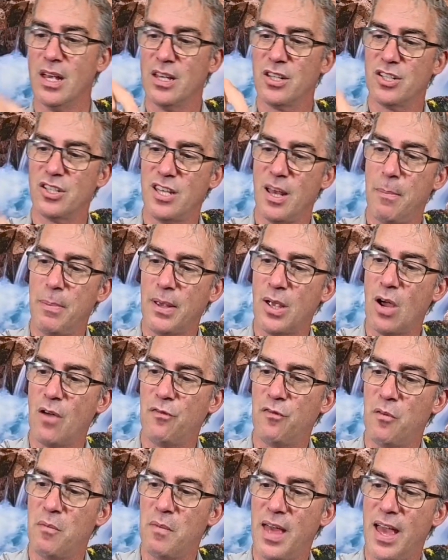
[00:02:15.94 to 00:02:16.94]
Stepping on
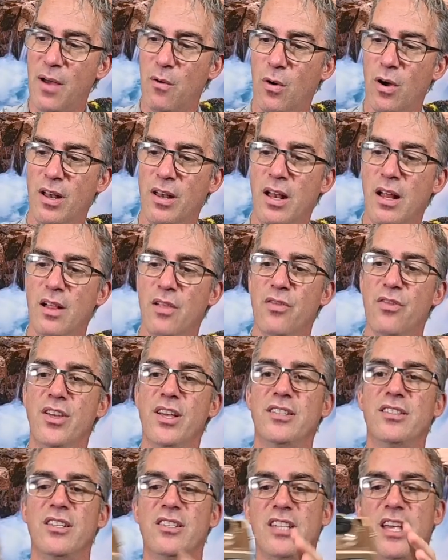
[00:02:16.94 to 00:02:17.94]
from that one,
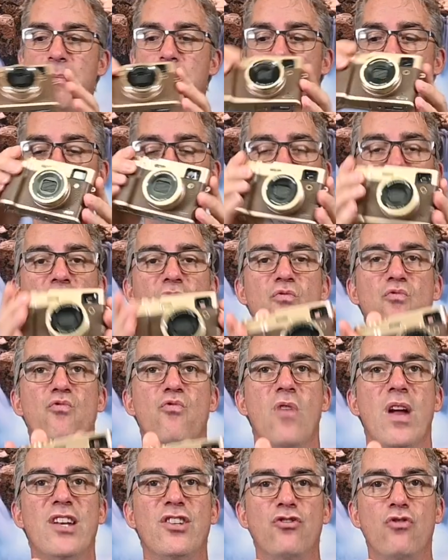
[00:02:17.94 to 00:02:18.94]
this is a much more
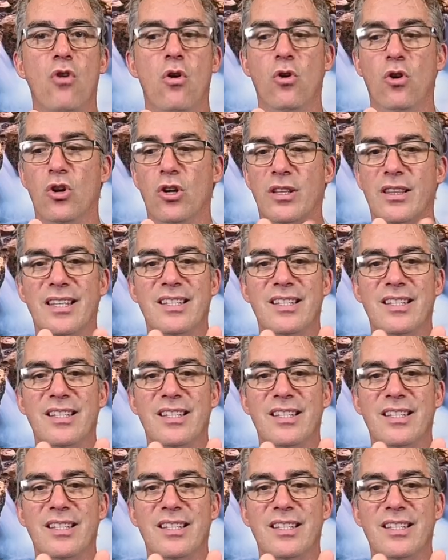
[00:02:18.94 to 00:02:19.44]
retro look.